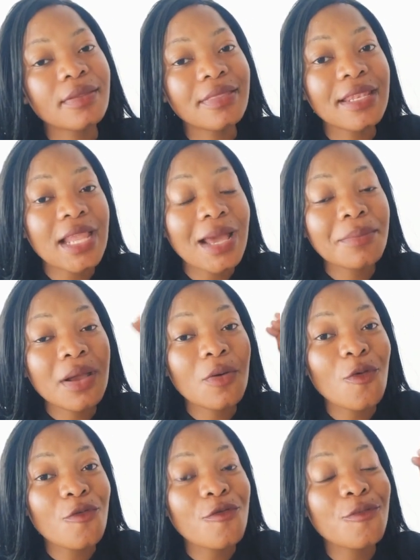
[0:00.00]
the number
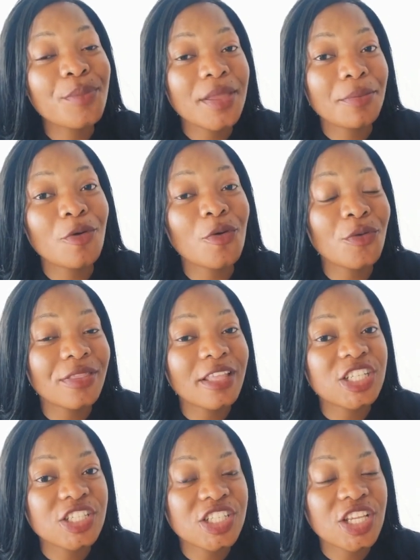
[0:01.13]
of people on
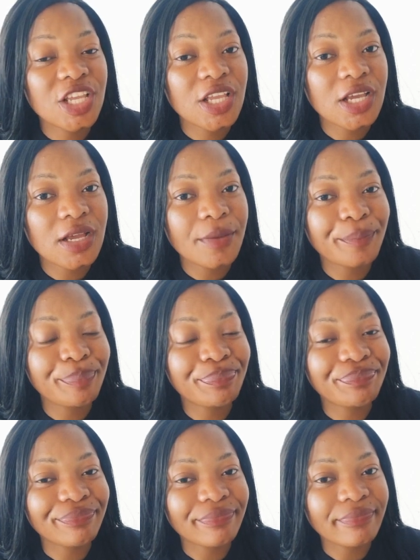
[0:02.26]
that the,
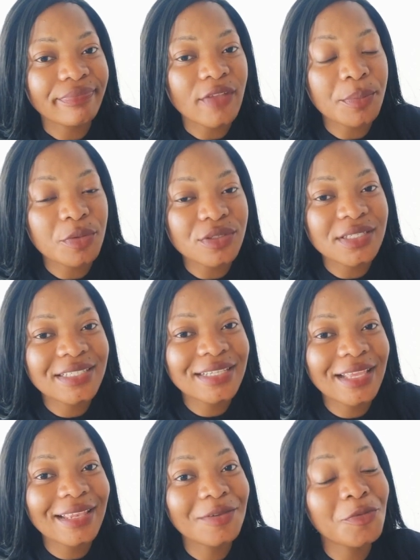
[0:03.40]
um,
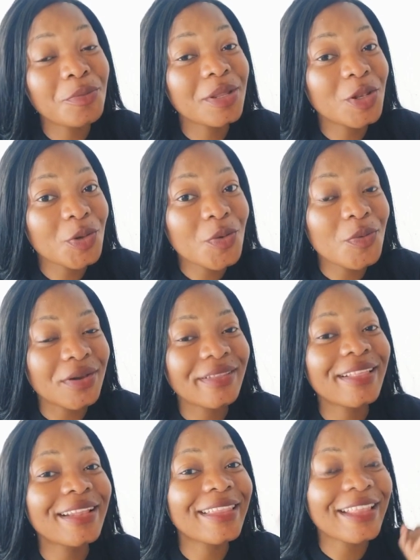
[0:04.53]
position will be lower
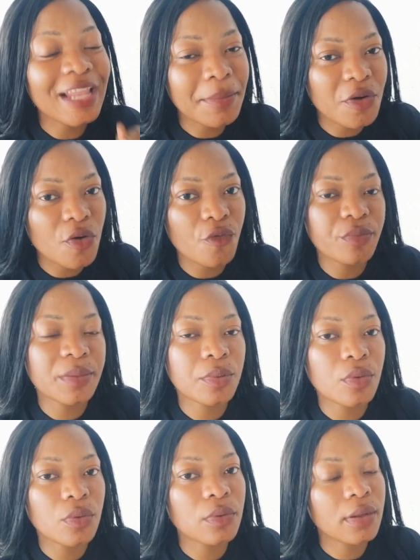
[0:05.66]
than the number of
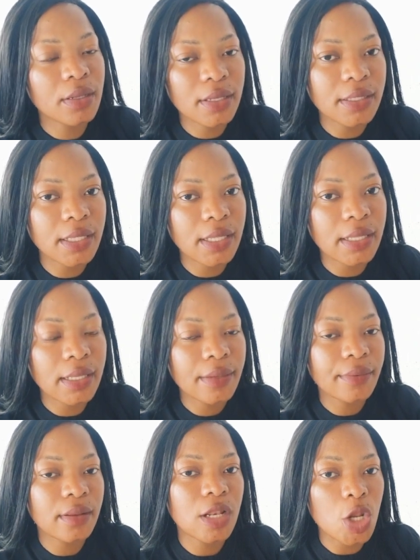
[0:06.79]
people at
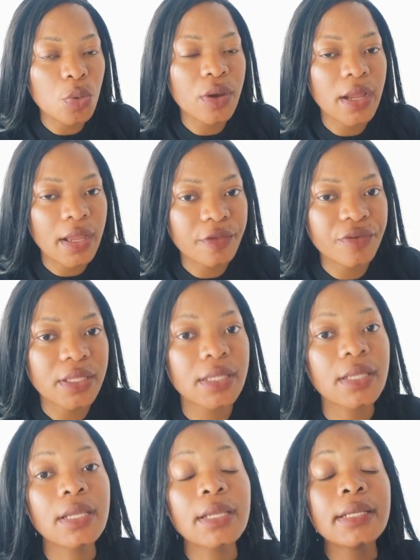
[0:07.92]
the lower hierarchy
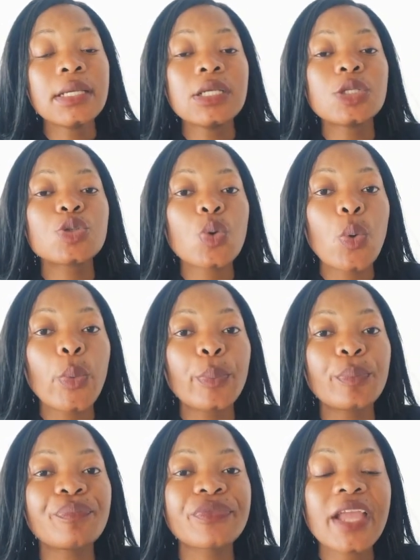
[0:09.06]
so
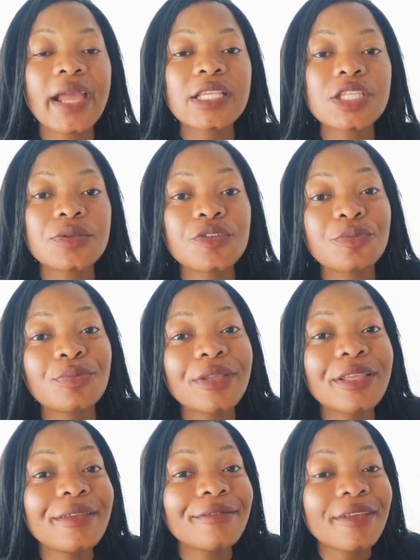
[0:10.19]
um, guys you need to
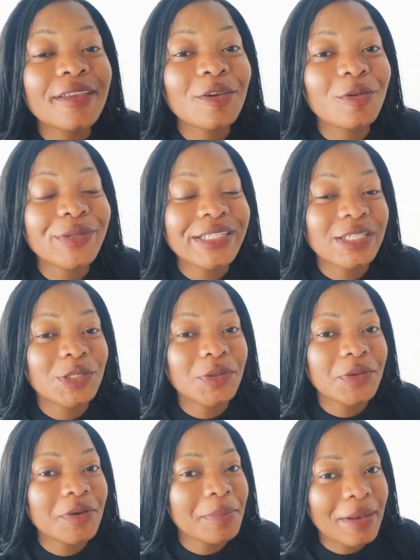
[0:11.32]
be very cautious
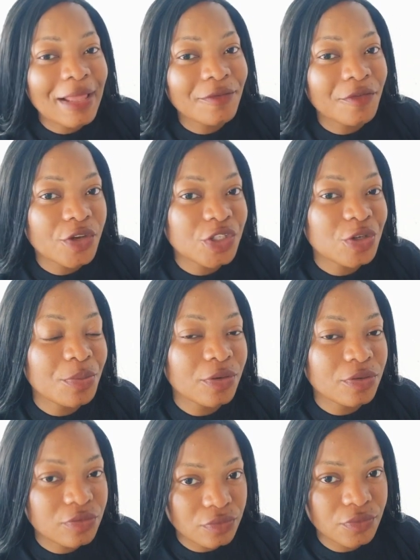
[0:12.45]
when you're applying for a job on
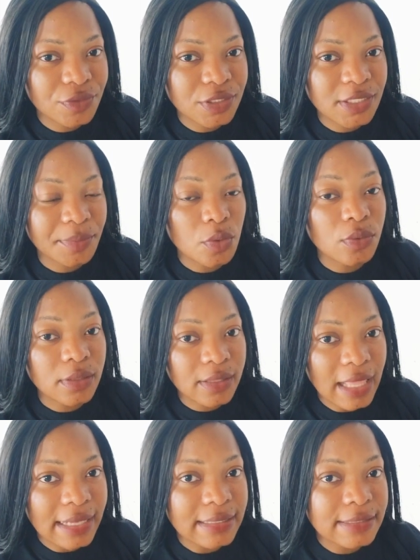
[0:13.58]
cruise ship on
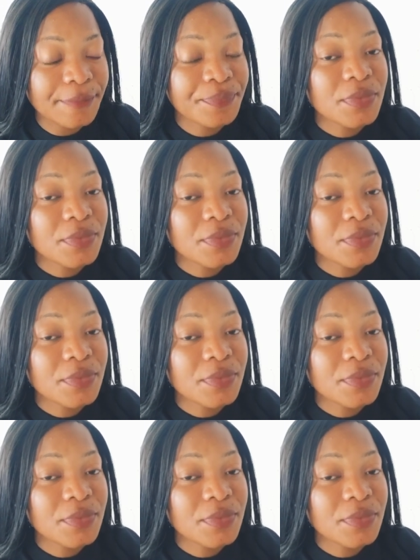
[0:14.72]
that